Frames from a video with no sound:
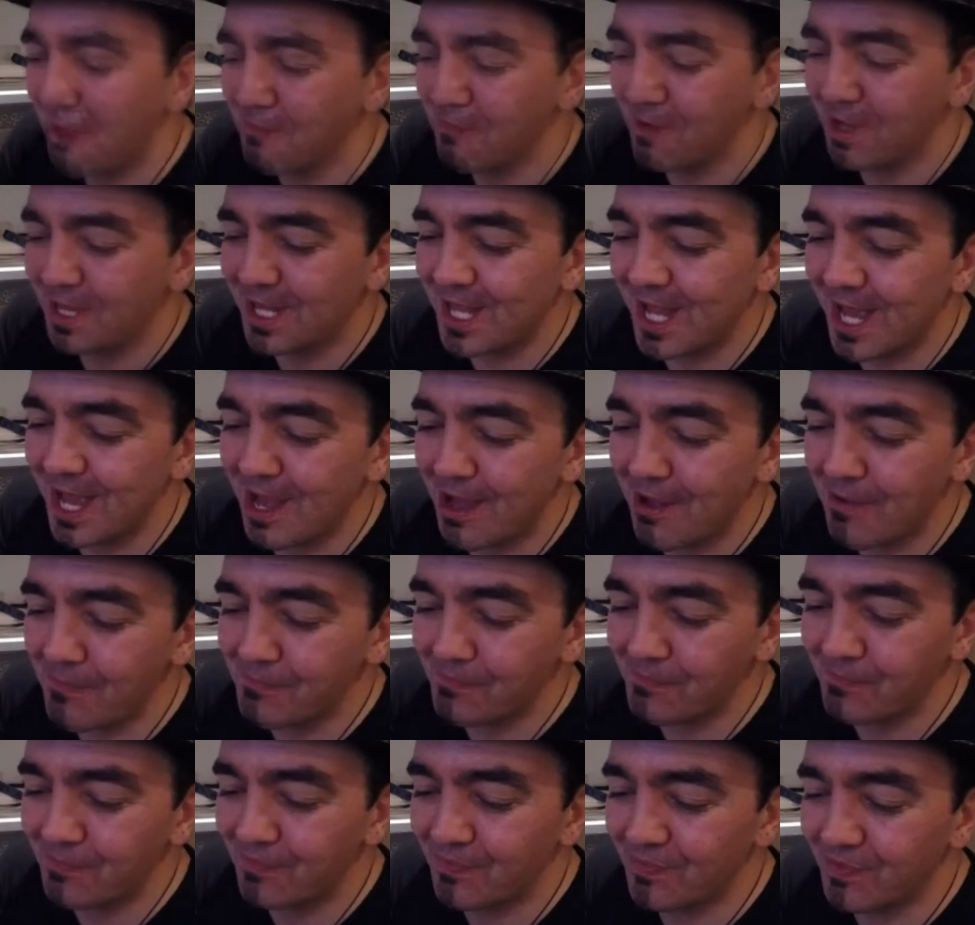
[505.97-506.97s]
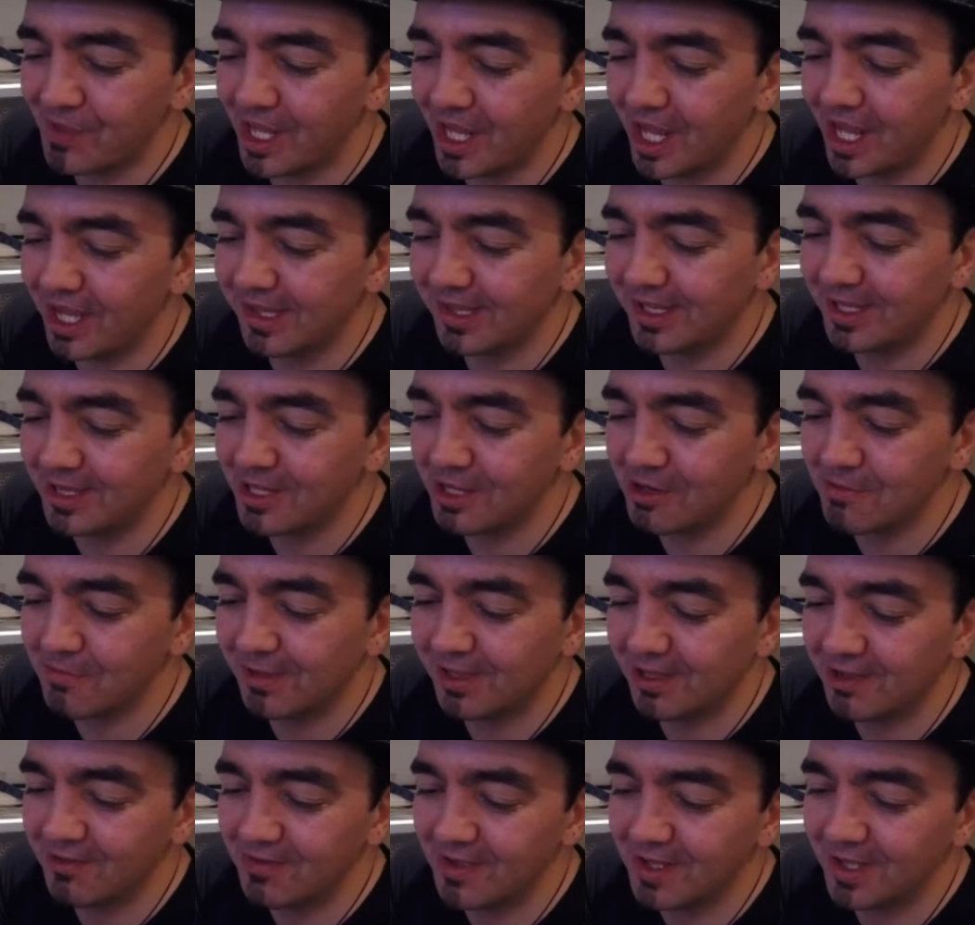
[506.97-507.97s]
But as in
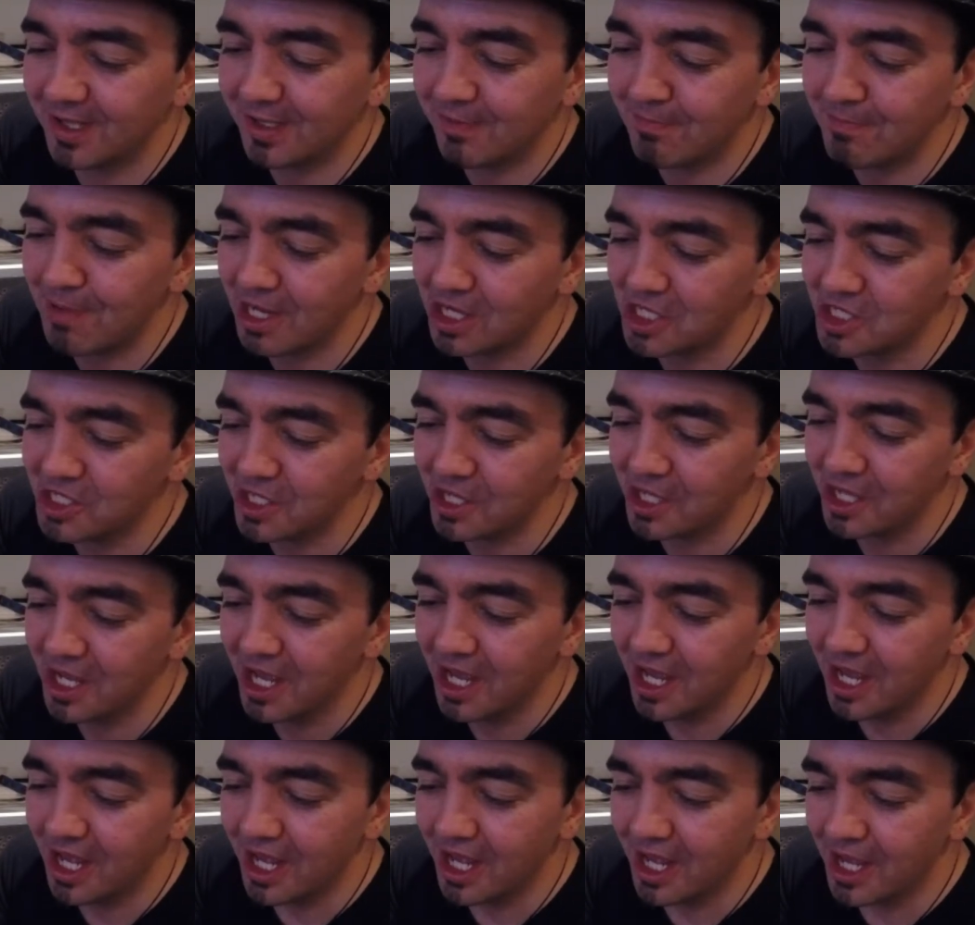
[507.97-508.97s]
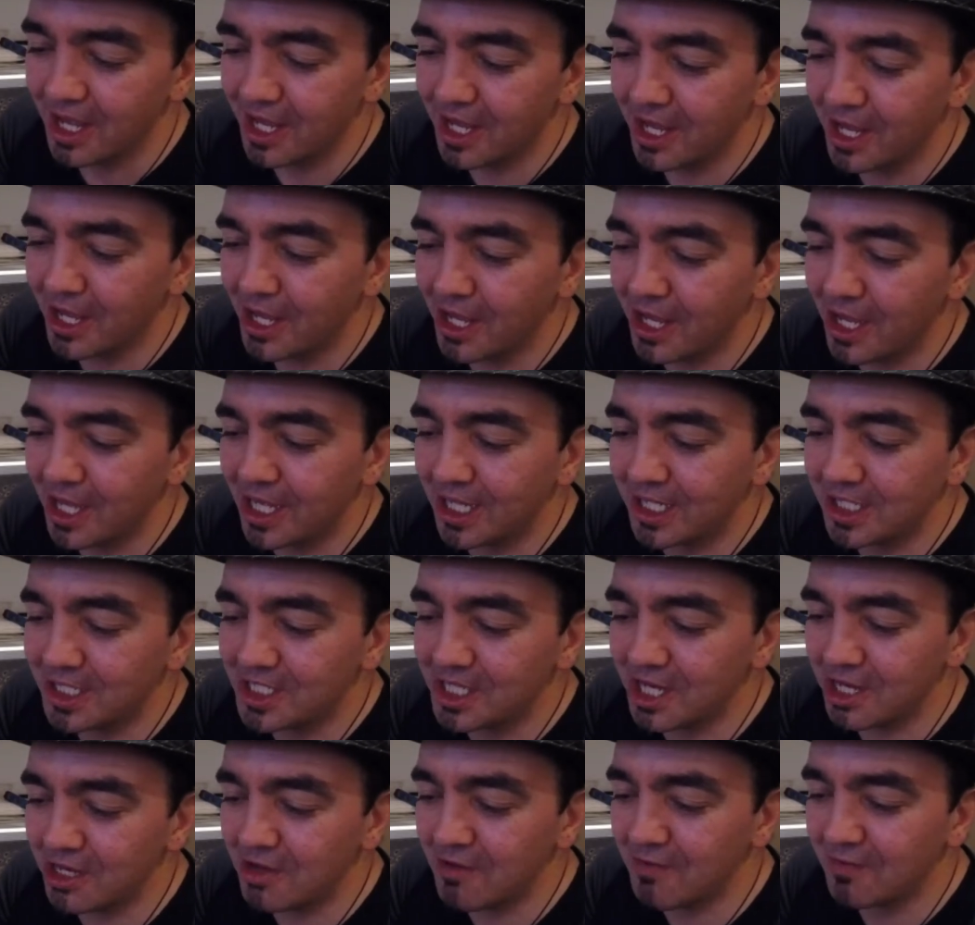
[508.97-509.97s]
terms of inspection,
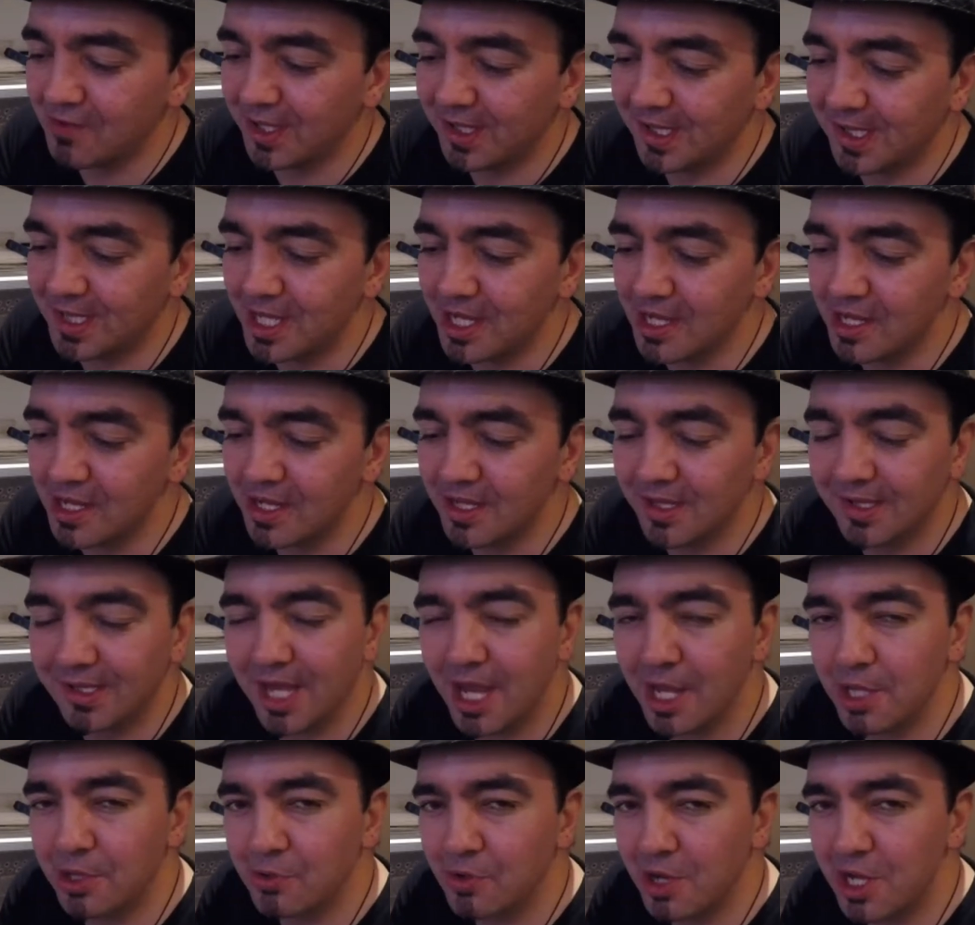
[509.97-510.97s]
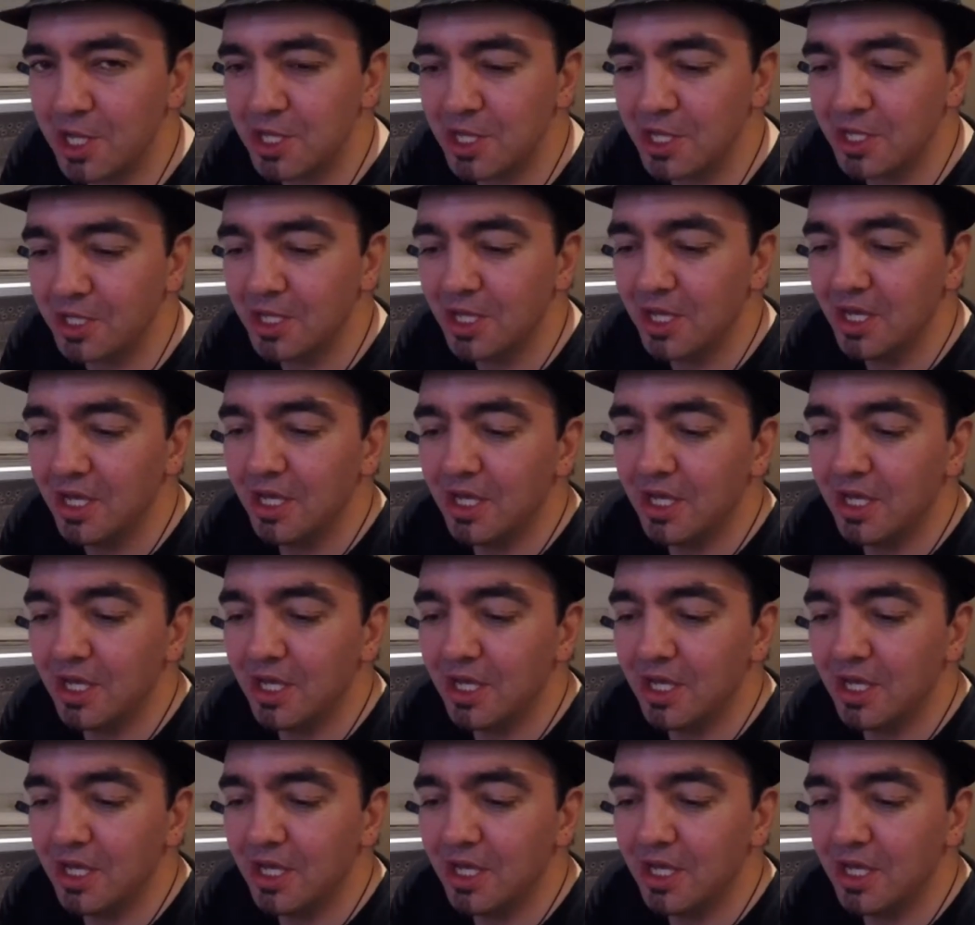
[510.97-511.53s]
check if the snake is hydrated.